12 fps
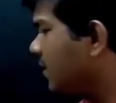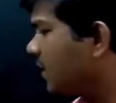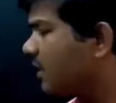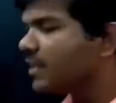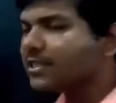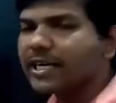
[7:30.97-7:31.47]

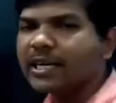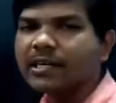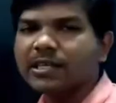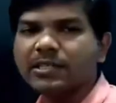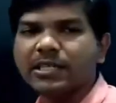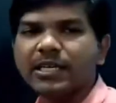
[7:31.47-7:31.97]
in the second
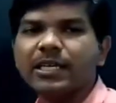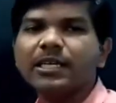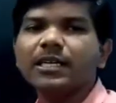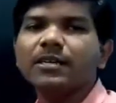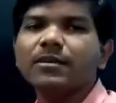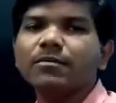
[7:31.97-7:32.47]

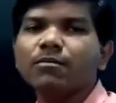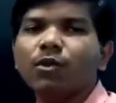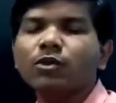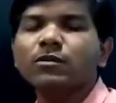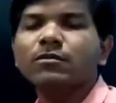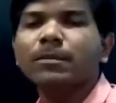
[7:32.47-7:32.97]
estate,
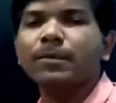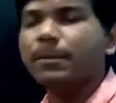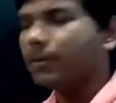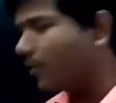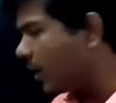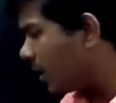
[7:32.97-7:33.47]
most of the
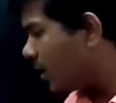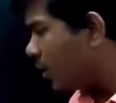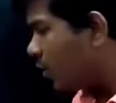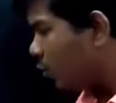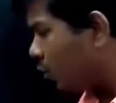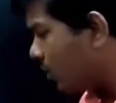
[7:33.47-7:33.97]
people
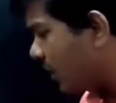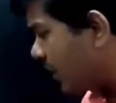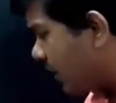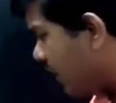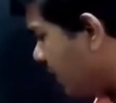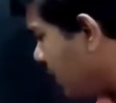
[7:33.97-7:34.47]
were
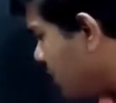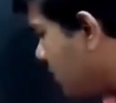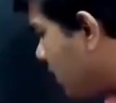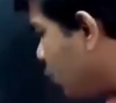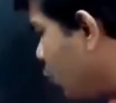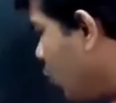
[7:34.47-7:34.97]
nobility.
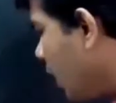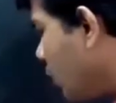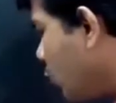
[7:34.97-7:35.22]
Sir, who are